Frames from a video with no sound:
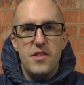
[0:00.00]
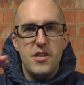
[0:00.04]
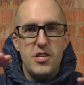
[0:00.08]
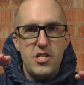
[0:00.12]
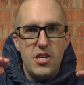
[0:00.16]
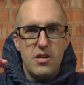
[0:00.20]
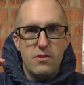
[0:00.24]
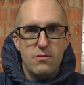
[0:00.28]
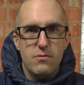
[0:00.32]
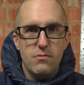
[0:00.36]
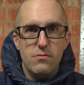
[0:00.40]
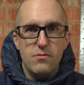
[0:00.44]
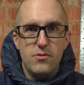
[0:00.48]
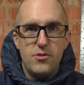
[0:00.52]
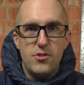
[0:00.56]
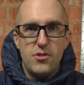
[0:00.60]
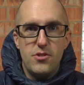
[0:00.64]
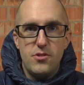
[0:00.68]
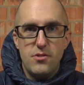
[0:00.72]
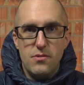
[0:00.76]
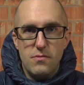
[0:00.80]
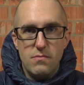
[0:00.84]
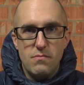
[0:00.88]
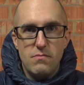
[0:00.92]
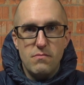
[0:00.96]
the
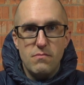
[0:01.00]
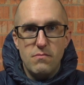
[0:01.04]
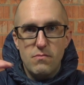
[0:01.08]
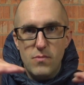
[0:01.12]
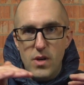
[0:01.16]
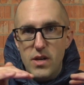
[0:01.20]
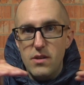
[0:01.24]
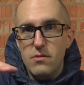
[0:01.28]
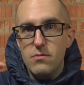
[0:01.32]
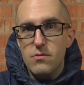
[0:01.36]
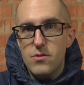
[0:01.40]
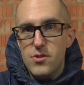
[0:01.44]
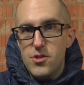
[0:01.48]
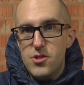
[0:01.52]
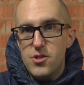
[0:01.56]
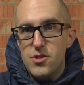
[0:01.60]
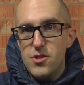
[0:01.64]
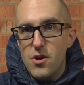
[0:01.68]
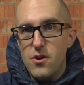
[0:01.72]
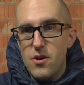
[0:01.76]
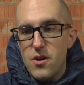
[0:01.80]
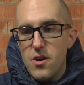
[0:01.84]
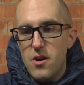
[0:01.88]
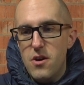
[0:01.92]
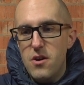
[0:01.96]
shell's, well,
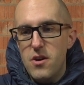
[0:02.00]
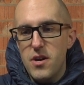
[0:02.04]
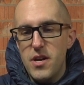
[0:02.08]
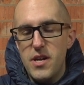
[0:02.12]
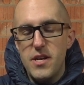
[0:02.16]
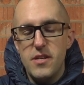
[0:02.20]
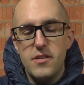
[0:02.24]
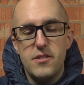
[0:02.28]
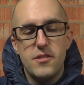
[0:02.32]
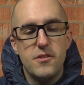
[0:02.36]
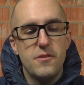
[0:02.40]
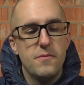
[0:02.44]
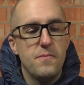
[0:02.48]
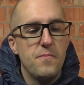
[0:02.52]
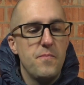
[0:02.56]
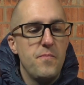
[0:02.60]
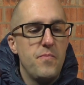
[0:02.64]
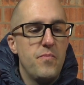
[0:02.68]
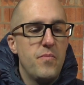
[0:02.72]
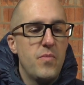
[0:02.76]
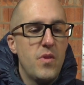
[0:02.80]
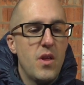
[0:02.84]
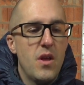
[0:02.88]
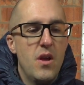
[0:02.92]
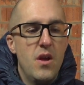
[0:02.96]
stock height.
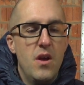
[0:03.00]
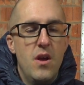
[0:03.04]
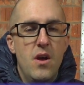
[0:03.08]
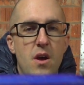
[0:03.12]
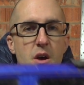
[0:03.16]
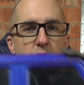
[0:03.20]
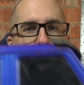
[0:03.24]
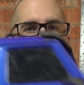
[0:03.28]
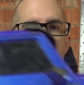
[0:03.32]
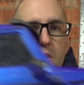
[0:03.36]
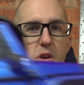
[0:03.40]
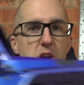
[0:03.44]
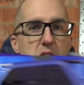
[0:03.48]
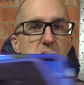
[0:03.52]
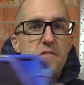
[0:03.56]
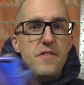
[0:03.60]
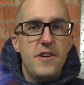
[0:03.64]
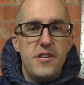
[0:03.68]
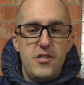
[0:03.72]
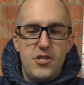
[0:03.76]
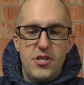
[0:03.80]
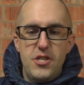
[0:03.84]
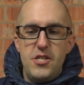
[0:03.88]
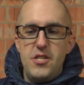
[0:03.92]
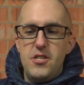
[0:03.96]
What I've
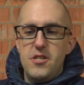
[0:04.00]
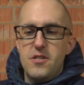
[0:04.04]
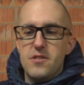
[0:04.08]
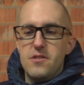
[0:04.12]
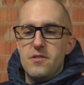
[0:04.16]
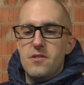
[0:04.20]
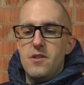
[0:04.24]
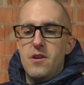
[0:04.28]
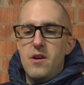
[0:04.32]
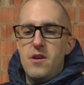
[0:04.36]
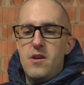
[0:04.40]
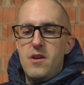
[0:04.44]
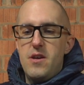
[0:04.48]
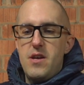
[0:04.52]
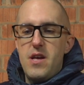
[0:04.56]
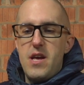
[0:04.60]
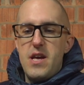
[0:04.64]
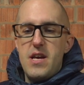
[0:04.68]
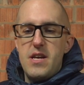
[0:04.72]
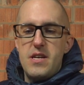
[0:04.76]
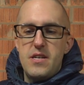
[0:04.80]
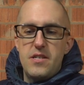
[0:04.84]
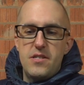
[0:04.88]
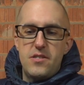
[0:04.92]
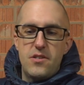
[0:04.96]
actually done
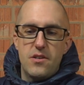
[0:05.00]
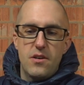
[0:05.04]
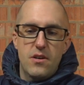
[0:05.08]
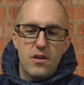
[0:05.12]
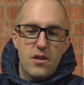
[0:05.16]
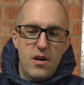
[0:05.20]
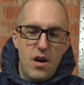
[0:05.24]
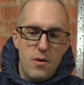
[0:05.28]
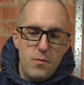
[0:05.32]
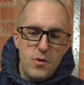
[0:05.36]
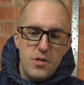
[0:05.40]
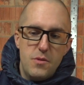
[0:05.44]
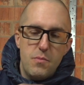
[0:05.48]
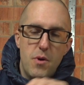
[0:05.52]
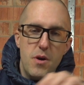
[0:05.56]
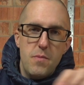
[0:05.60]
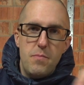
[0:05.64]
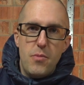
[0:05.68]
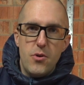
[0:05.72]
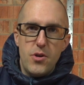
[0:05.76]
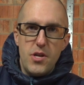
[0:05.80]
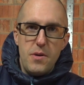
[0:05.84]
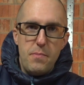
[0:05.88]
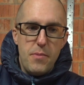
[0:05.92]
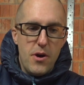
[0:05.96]
is lowered my
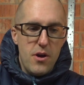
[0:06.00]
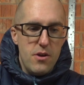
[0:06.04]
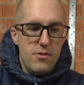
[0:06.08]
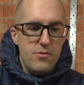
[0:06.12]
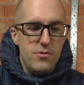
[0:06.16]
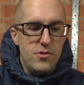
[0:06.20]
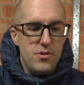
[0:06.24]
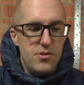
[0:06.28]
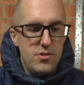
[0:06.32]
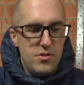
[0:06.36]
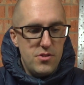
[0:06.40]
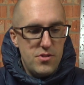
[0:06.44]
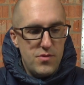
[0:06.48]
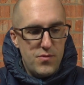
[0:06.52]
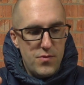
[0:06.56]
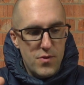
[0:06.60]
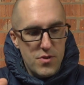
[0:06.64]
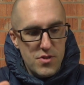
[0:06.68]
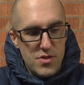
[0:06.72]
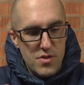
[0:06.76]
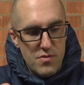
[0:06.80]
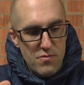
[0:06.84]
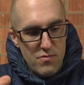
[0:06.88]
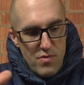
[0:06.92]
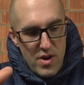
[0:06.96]
body posts,
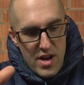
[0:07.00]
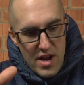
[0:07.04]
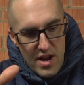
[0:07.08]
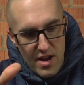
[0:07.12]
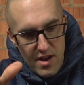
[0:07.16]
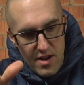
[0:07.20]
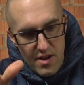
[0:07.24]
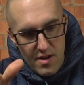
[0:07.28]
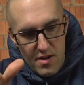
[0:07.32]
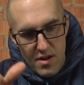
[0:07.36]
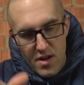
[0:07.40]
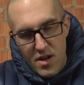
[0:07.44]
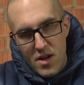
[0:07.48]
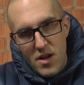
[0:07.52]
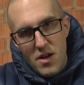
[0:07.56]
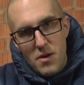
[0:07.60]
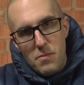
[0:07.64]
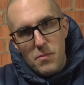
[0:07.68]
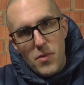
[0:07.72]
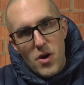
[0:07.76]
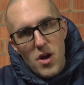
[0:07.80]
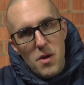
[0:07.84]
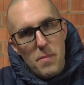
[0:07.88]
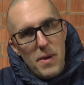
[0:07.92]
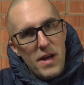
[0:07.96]
front and rear,
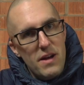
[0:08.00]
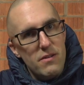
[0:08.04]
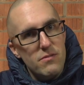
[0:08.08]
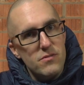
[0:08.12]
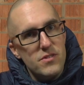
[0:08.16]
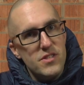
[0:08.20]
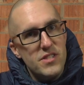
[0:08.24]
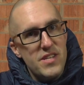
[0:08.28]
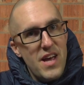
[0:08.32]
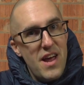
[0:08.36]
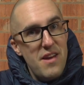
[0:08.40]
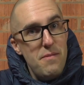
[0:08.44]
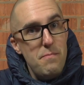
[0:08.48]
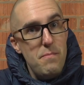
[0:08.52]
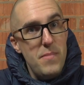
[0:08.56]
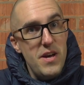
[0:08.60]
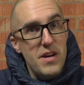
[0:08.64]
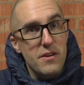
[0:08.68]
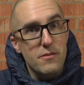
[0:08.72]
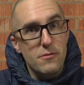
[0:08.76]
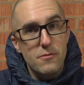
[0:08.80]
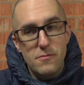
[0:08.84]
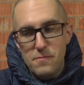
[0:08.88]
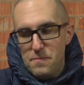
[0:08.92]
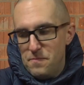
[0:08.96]
by about 10
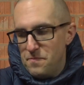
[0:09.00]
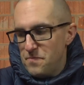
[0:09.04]
mil,